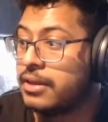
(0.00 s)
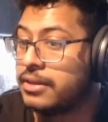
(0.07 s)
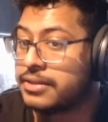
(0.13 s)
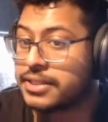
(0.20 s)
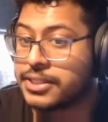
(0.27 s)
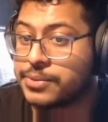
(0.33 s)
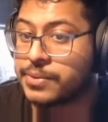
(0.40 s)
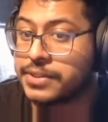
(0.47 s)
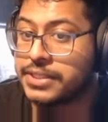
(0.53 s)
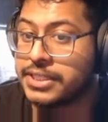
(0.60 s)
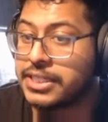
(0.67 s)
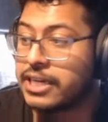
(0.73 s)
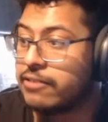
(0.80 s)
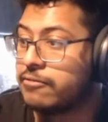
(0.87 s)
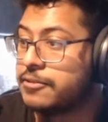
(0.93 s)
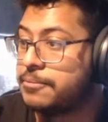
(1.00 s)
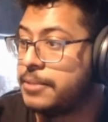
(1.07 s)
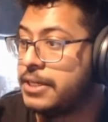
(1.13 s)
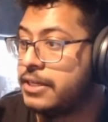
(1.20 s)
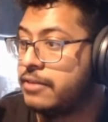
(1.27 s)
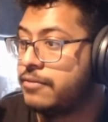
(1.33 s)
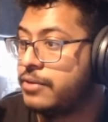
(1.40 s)
This one did have
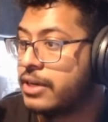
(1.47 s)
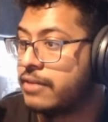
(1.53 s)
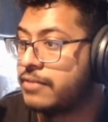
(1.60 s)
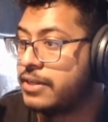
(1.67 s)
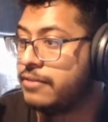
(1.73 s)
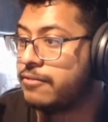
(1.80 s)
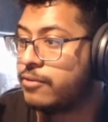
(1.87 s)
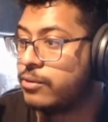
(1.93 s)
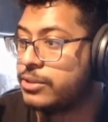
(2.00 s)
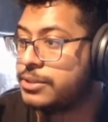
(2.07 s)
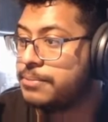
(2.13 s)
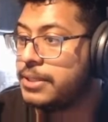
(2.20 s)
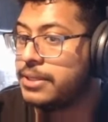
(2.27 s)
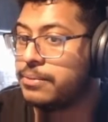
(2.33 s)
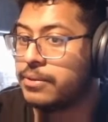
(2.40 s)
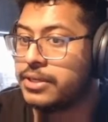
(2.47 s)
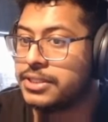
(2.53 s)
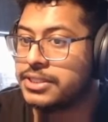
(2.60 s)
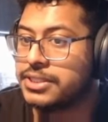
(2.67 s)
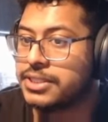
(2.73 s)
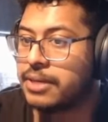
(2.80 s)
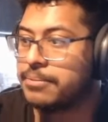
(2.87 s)
speed. If you have any four speed
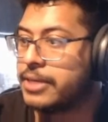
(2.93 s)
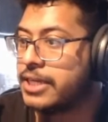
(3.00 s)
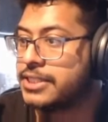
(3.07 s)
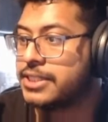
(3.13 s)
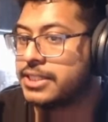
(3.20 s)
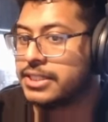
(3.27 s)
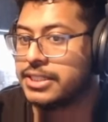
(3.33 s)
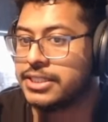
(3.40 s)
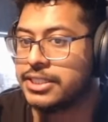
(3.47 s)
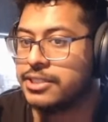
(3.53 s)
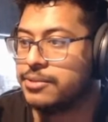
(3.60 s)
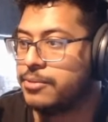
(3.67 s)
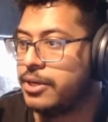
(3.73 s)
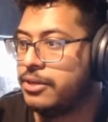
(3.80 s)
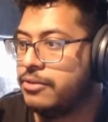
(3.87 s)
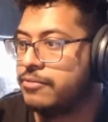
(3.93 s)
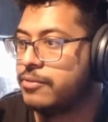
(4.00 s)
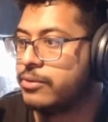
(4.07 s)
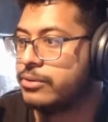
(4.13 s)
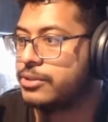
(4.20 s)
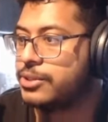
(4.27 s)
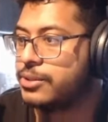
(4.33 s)
ones, I'm guessing this is where you
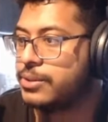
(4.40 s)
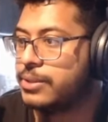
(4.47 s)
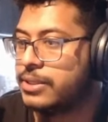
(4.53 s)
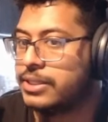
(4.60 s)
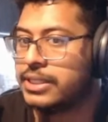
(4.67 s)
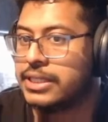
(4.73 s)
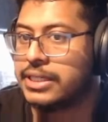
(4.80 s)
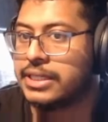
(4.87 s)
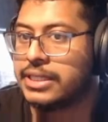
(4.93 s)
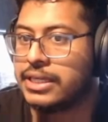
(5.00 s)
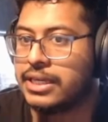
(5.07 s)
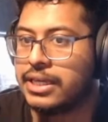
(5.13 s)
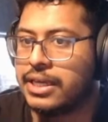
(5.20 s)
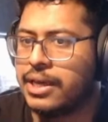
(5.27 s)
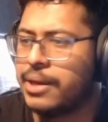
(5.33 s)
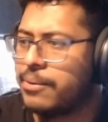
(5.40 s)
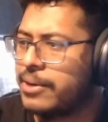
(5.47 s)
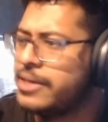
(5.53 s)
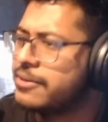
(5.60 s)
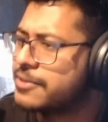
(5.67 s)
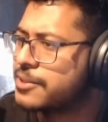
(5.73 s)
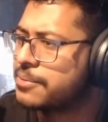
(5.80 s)
fall short, huh? Why do you
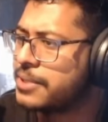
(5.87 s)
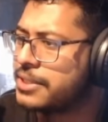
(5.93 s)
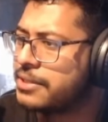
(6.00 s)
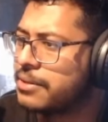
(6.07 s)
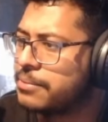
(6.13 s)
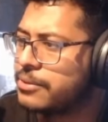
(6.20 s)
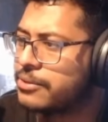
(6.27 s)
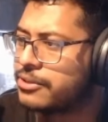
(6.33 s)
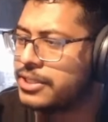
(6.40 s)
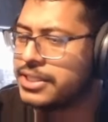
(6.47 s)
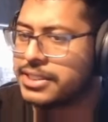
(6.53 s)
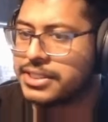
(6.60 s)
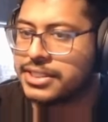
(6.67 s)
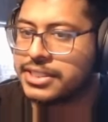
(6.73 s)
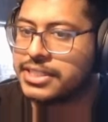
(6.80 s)
have so many double crits?